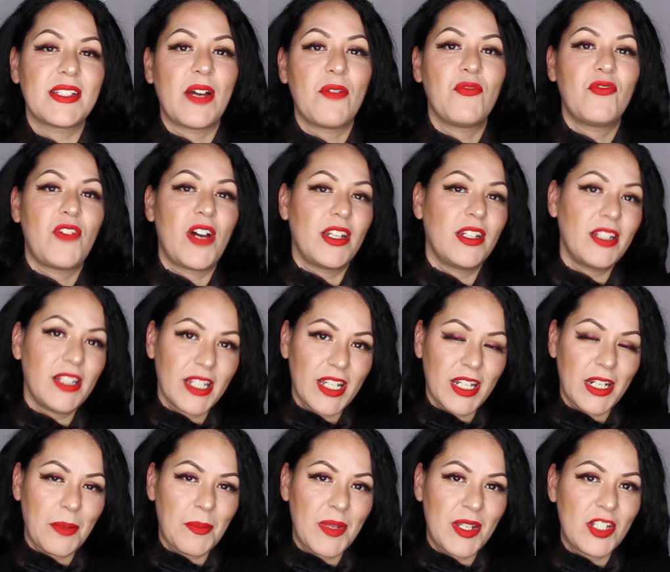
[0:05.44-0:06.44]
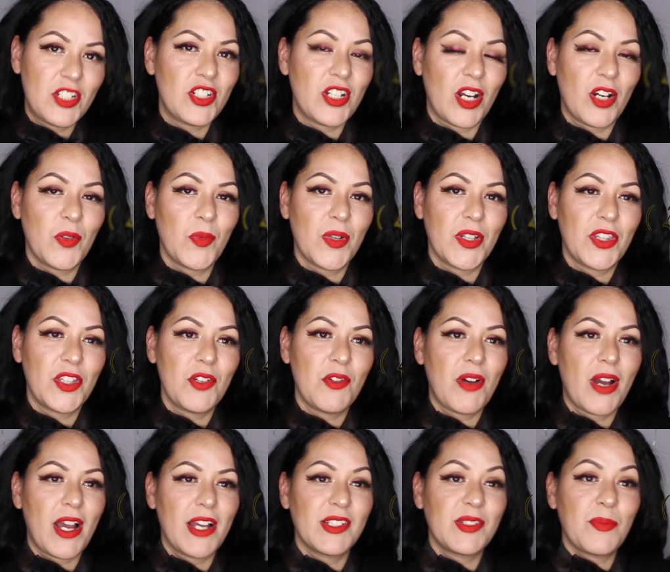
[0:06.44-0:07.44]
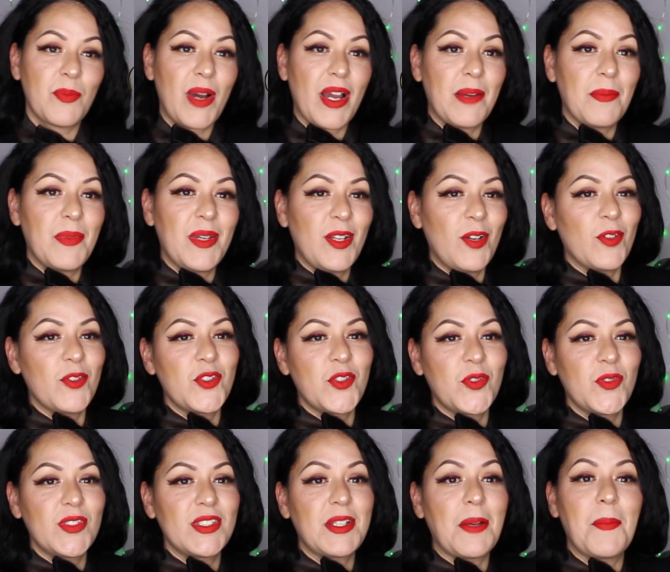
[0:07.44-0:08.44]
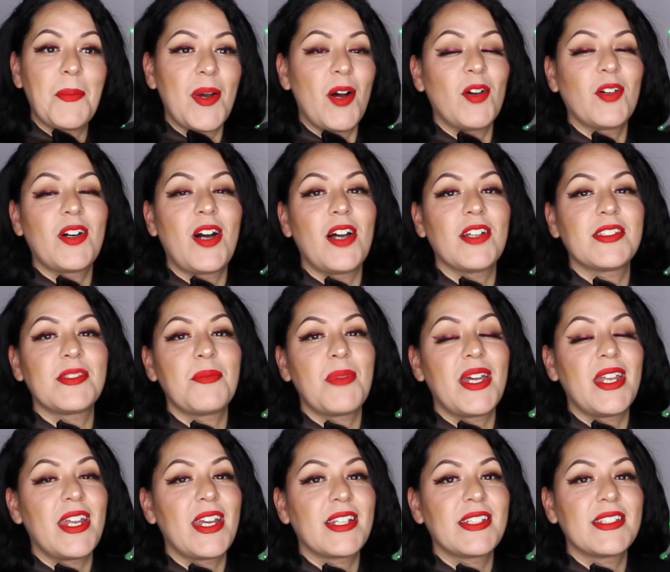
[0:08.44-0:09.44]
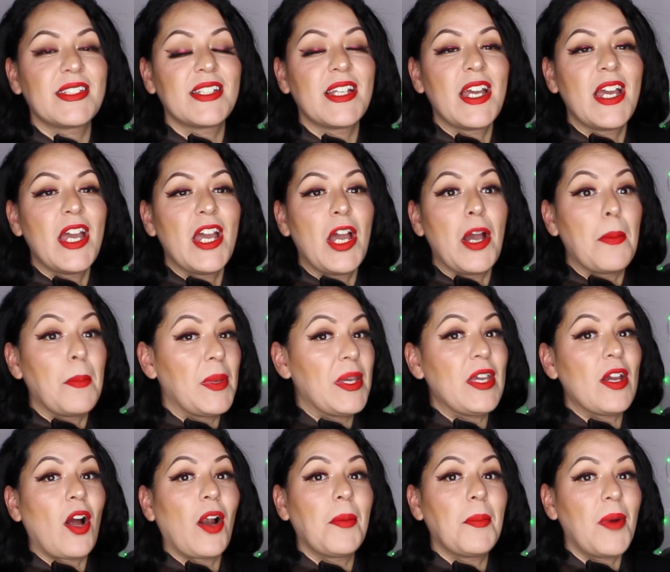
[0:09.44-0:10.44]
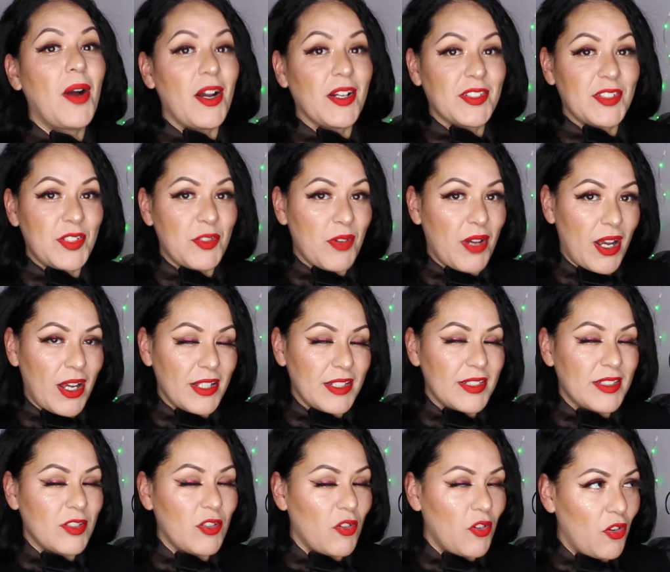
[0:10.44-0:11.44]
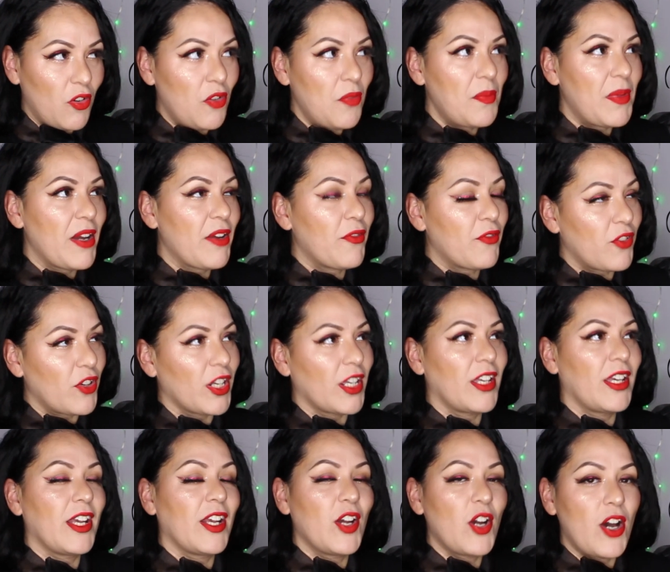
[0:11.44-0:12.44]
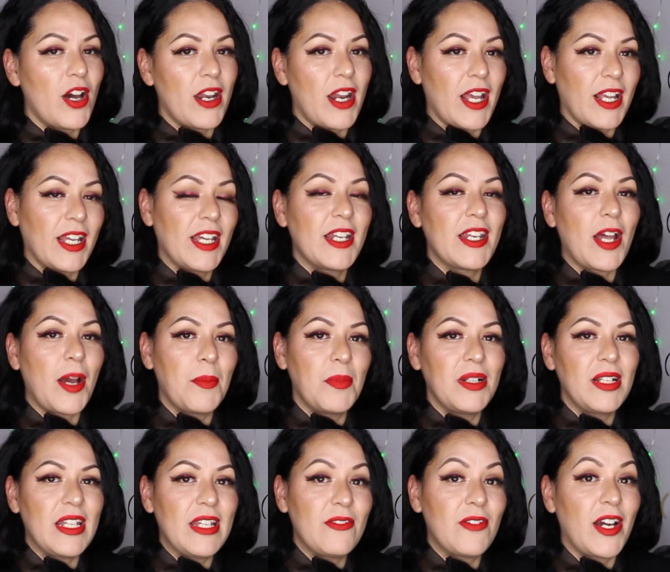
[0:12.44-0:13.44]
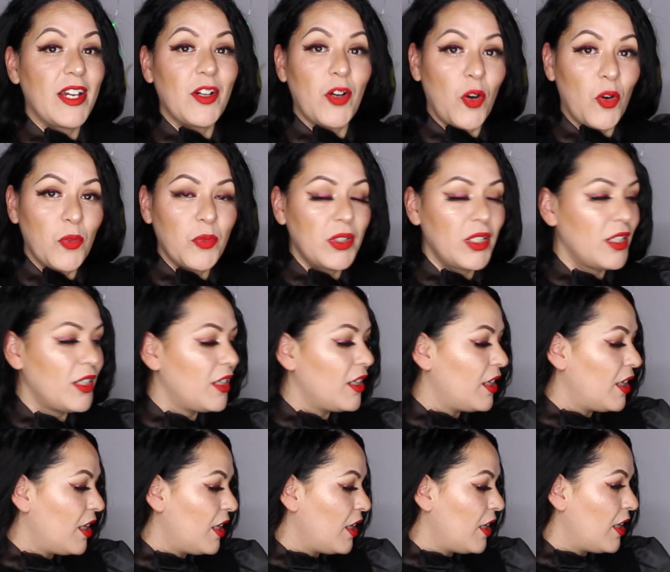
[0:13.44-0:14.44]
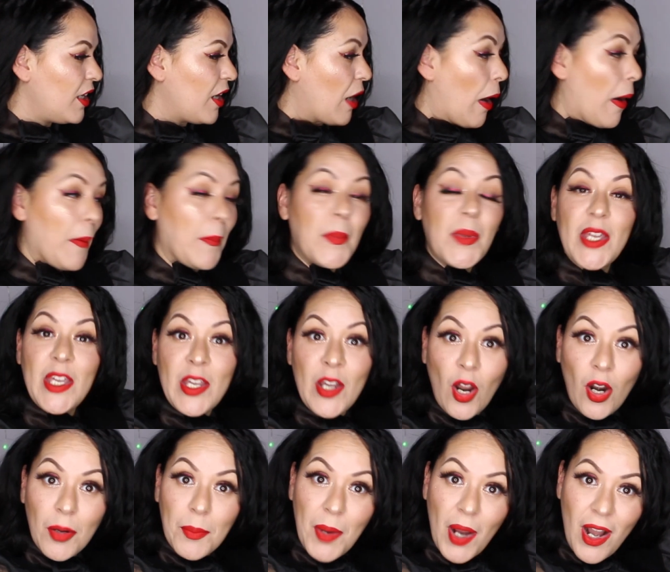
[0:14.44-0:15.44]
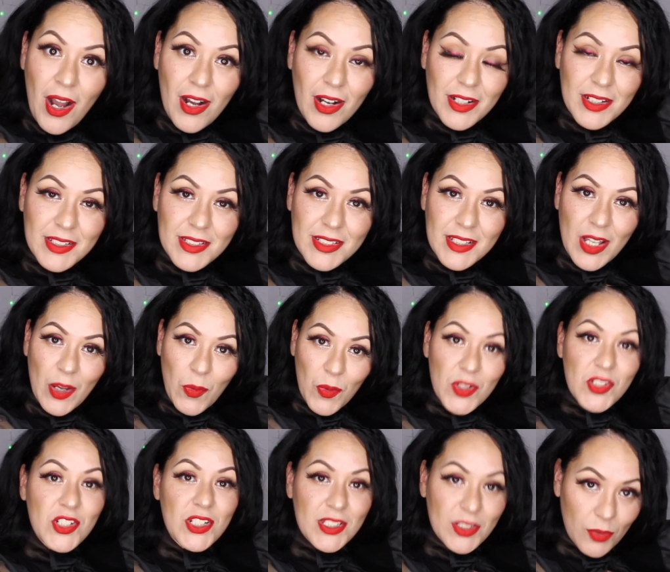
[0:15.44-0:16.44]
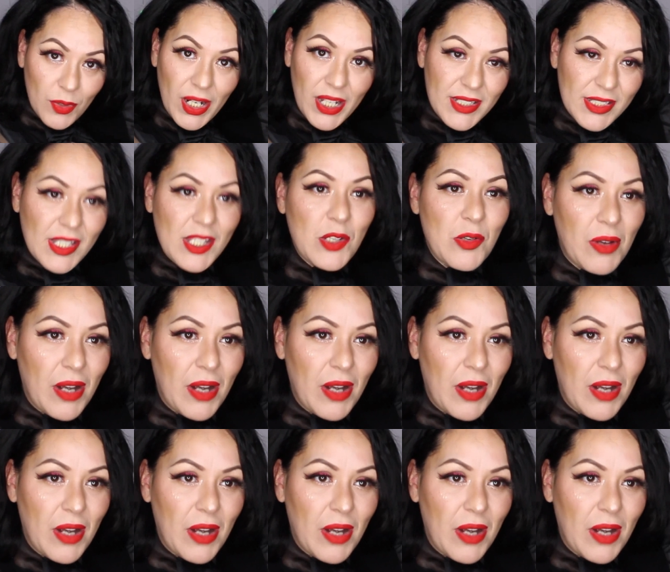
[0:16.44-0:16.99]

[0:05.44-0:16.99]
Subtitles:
I'm finally gonna be sharing with you guys my Beetlejuice Mel Cosmetics PR box, you guys. Oh my freaking god, I cannot believe I own a PR box, which is crazy, you